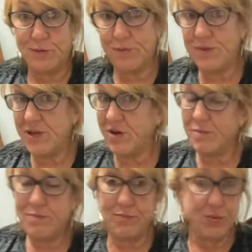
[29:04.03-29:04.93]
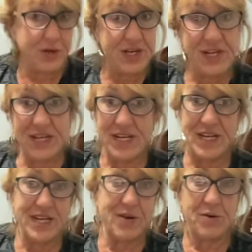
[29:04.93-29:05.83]
you're
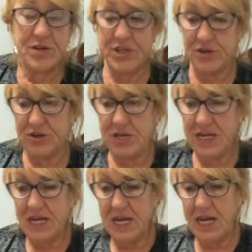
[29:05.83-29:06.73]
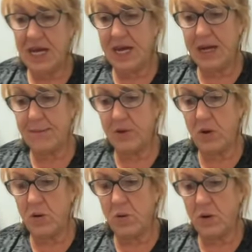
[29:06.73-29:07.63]
pretty, or you're
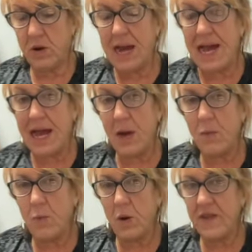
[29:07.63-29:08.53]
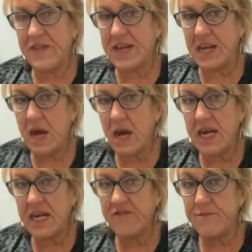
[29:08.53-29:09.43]
the kind
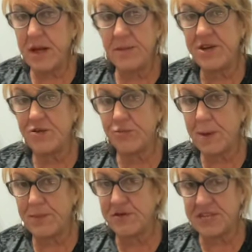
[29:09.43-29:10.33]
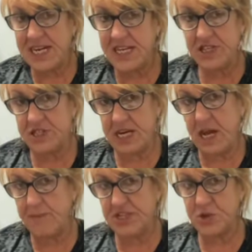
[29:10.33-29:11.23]
of, maybe your reputation, how
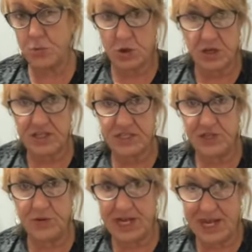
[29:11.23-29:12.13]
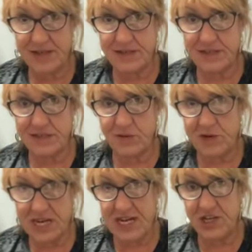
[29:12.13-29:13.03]
much work you get,
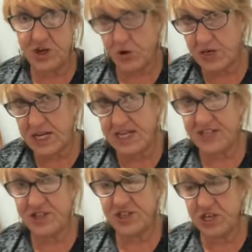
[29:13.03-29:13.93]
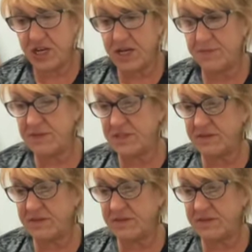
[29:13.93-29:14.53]
okay? You're getting the jobs,